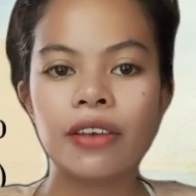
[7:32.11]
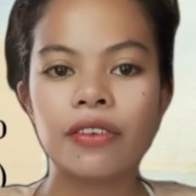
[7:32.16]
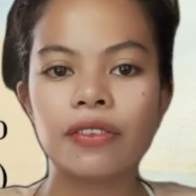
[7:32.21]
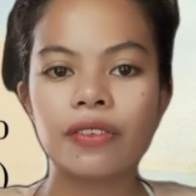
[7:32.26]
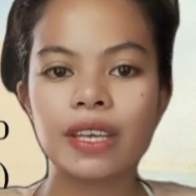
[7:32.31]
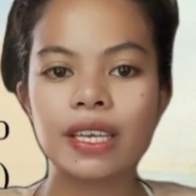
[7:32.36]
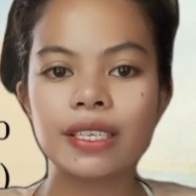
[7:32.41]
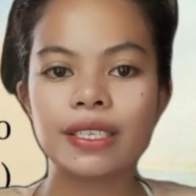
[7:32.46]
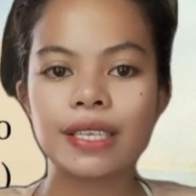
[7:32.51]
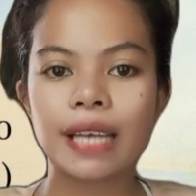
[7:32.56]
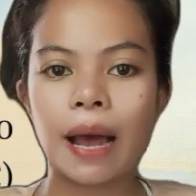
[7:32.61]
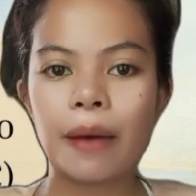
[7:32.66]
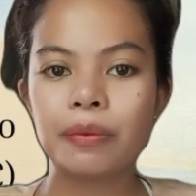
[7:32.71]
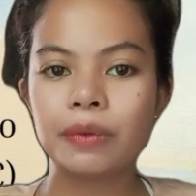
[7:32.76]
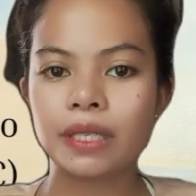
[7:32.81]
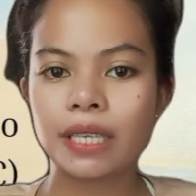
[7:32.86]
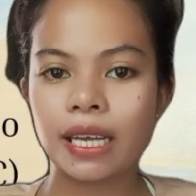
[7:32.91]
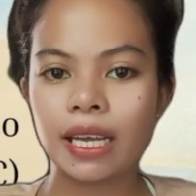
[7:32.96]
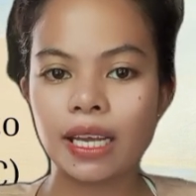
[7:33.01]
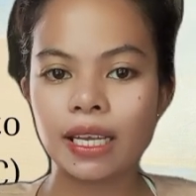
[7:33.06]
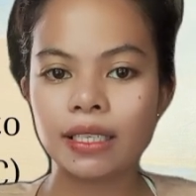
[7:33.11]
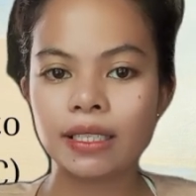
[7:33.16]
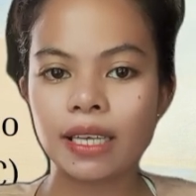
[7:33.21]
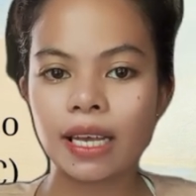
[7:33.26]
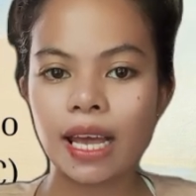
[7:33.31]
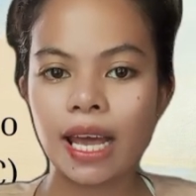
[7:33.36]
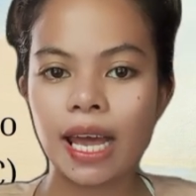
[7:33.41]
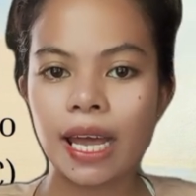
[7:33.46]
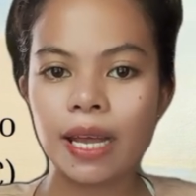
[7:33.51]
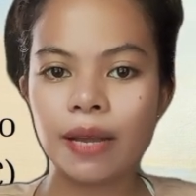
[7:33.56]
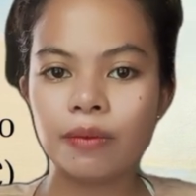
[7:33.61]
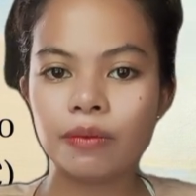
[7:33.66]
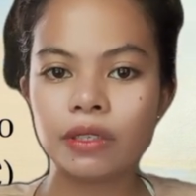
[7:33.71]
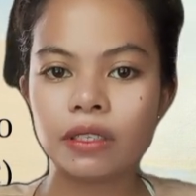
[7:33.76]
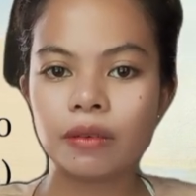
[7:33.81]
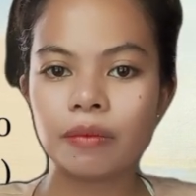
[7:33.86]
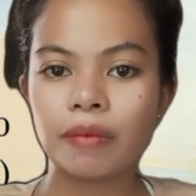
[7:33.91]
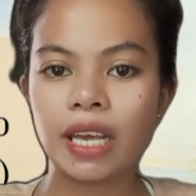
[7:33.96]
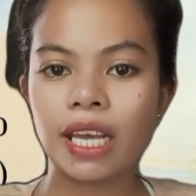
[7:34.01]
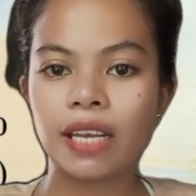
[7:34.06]
This update aimed
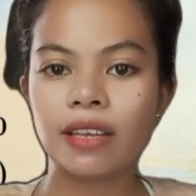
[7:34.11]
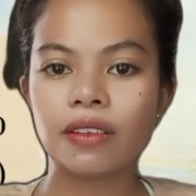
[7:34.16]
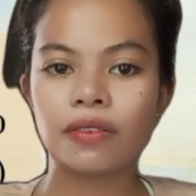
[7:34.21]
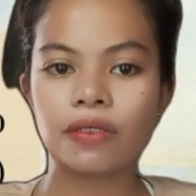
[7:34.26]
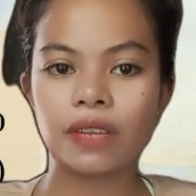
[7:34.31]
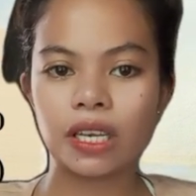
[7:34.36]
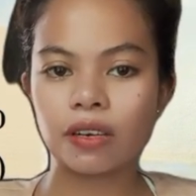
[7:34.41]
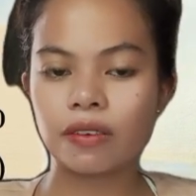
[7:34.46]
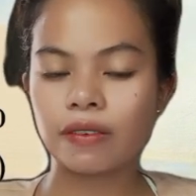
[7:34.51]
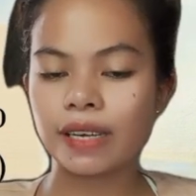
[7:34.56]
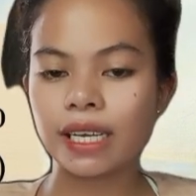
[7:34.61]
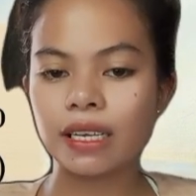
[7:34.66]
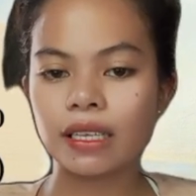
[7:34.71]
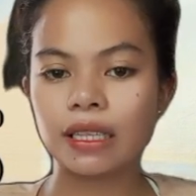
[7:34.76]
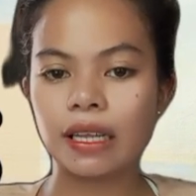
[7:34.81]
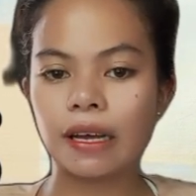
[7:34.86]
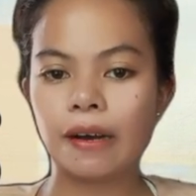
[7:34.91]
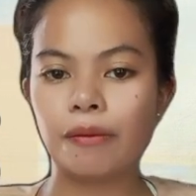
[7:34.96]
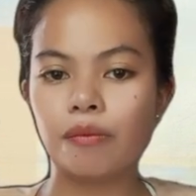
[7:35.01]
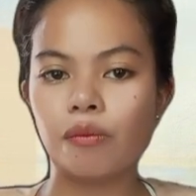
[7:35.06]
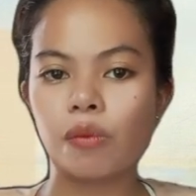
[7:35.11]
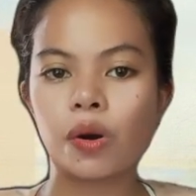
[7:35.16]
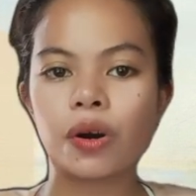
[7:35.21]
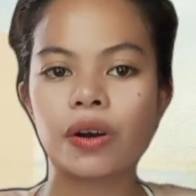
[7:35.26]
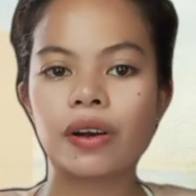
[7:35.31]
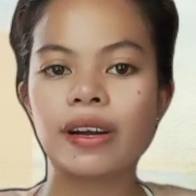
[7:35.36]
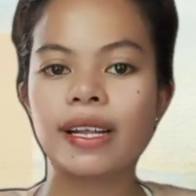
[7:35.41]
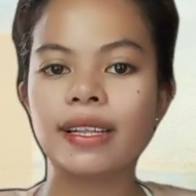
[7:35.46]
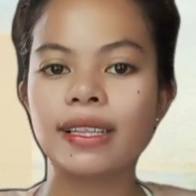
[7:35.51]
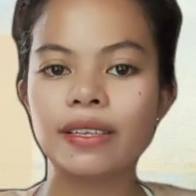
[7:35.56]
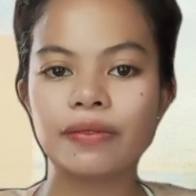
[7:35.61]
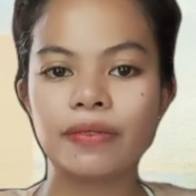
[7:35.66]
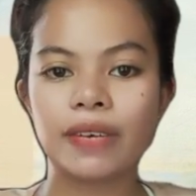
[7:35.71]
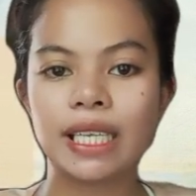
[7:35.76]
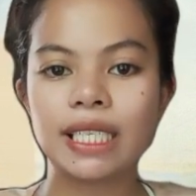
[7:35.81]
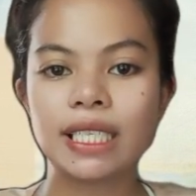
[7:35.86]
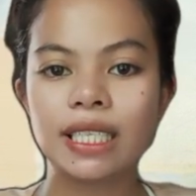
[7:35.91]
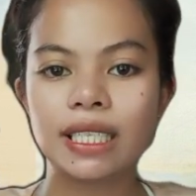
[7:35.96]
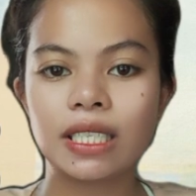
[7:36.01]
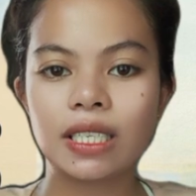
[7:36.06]
to make the curriculum more
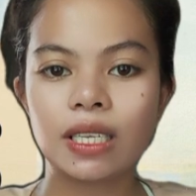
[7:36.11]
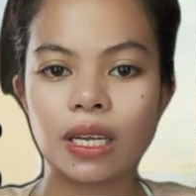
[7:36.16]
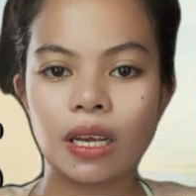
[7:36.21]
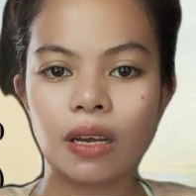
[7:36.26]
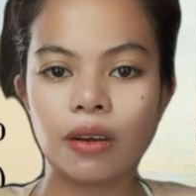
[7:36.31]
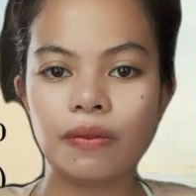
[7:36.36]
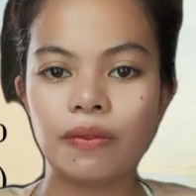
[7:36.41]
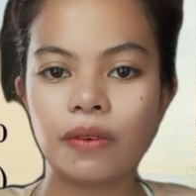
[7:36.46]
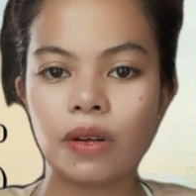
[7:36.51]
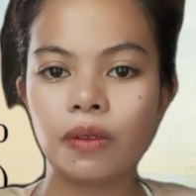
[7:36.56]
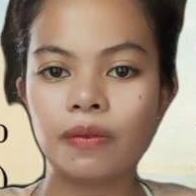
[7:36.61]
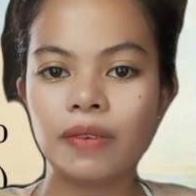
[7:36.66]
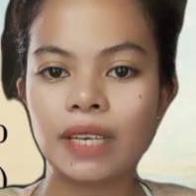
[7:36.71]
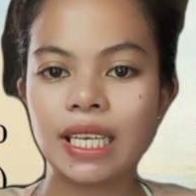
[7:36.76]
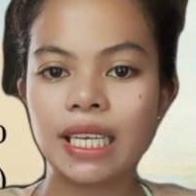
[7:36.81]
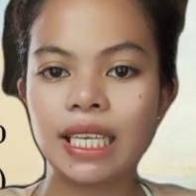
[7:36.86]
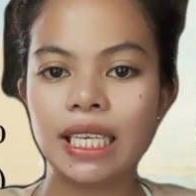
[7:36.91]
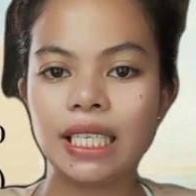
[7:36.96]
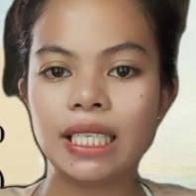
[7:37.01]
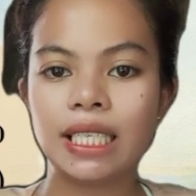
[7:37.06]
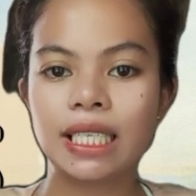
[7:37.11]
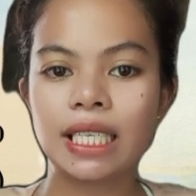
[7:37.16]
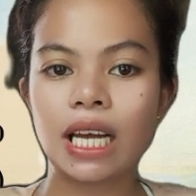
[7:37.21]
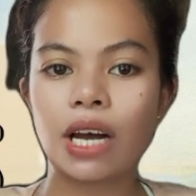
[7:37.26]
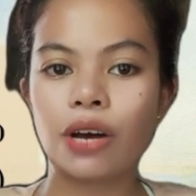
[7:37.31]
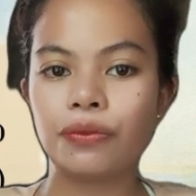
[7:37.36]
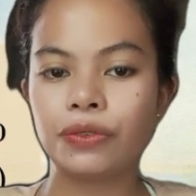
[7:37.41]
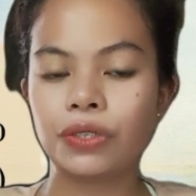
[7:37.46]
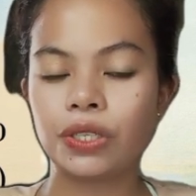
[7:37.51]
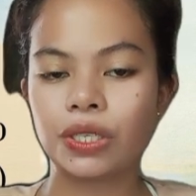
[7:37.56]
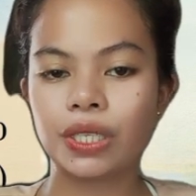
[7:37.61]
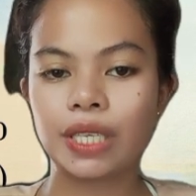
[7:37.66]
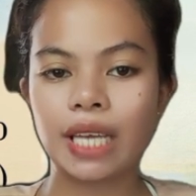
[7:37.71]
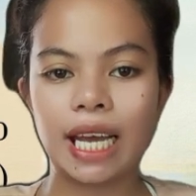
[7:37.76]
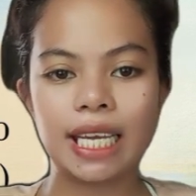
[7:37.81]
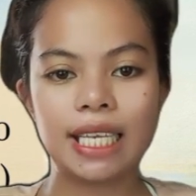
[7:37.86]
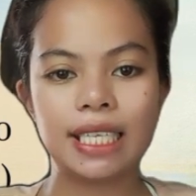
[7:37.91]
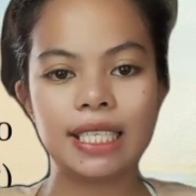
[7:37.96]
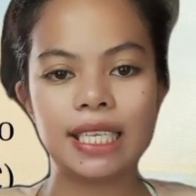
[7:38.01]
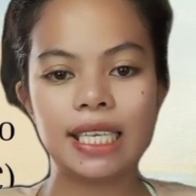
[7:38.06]
relevant to the evolving needs of
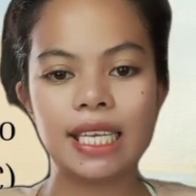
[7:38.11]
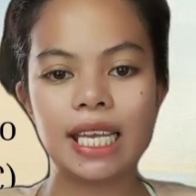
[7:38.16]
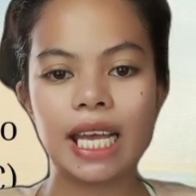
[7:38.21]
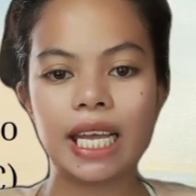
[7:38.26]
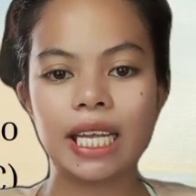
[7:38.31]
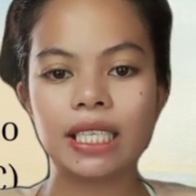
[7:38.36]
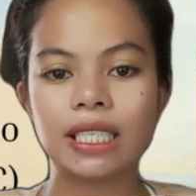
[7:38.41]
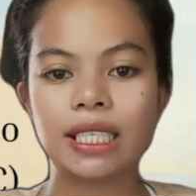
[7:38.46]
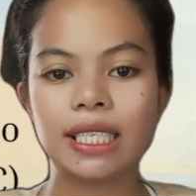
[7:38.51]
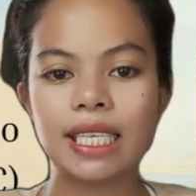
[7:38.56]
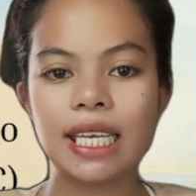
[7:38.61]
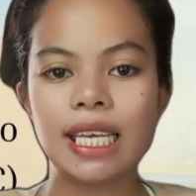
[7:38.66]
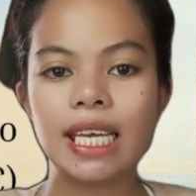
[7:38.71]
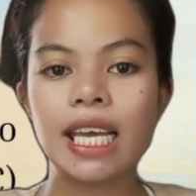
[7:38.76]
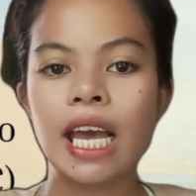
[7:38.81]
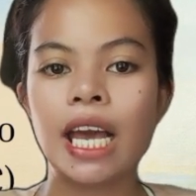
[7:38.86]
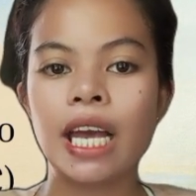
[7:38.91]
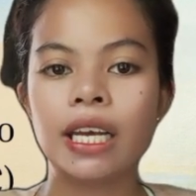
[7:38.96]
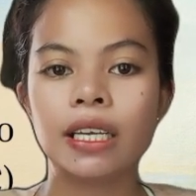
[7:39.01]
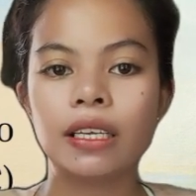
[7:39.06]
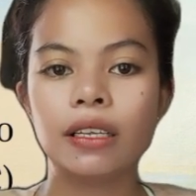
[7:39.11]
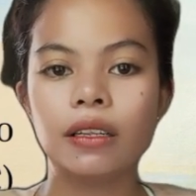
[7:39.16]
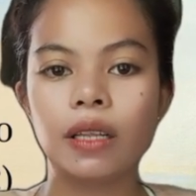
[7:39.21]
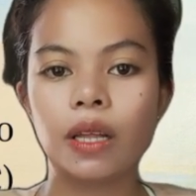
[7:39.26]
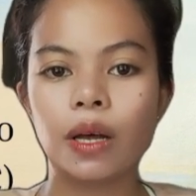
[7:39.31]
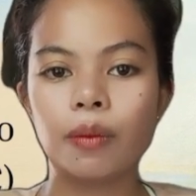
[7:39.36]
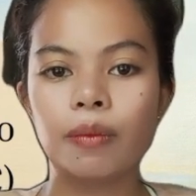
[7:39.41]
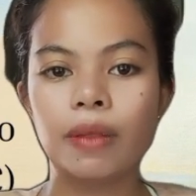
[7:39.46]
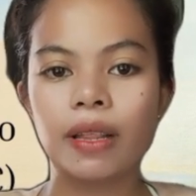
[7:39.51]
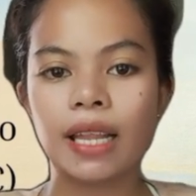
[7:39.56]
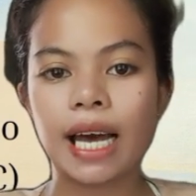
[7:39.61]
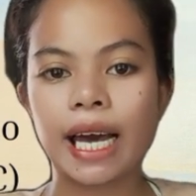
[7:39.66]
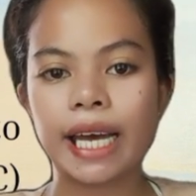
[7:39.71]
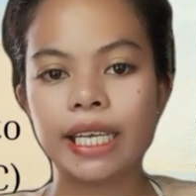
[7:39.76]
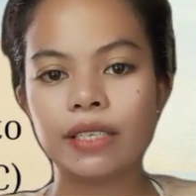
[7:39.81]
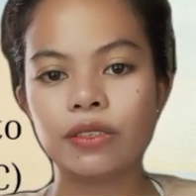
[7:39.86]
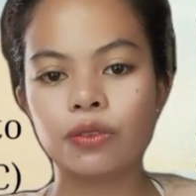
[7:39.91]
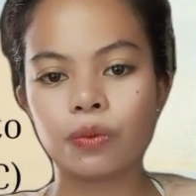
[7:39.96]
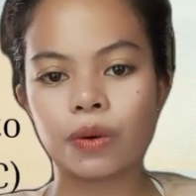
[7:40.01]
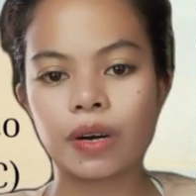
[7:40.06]
society and the
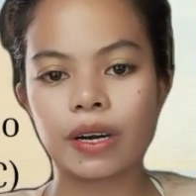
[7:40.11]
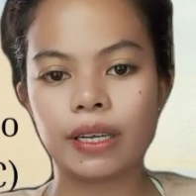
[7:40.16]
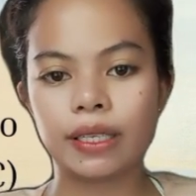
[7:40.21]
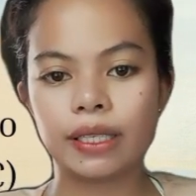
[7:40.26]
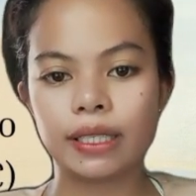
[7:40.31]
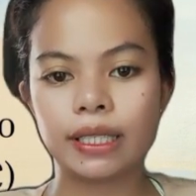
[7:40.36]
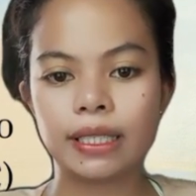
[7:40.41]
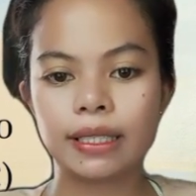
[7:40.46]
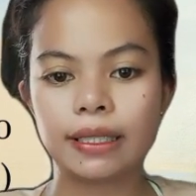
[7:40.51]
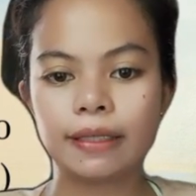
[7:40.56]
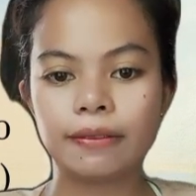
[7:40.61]
globalized world.